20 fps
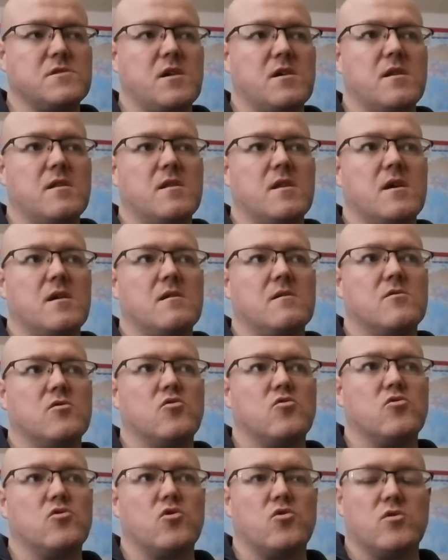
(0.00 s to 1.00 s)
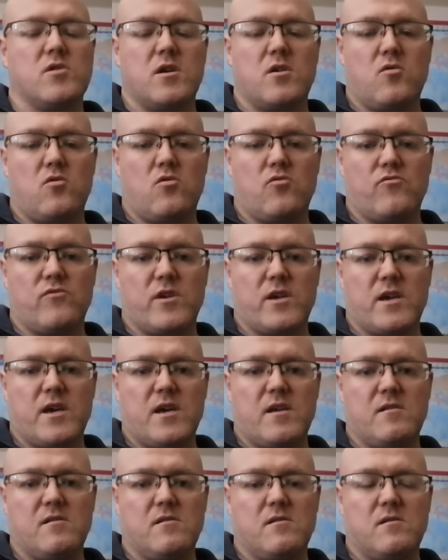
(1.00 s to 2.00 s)
and then got took to
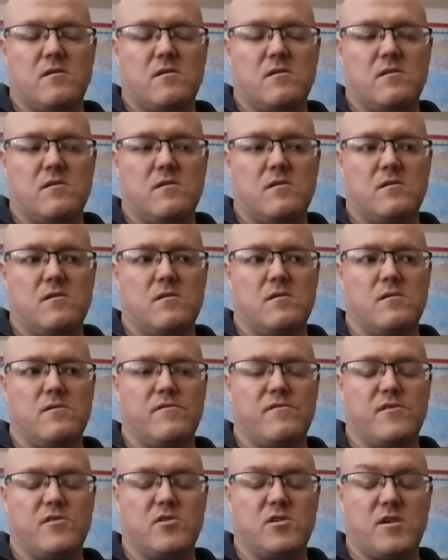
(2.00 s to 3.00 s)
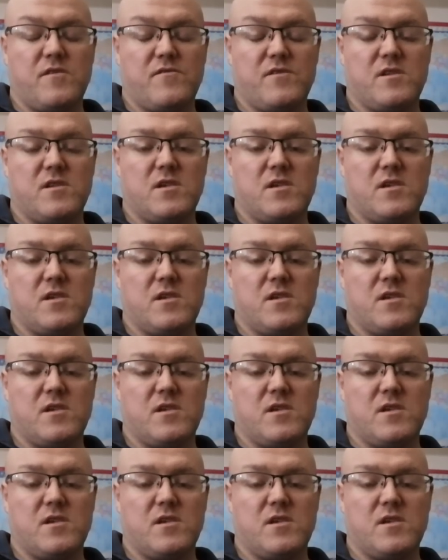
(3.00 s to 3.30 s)
Longregend for 7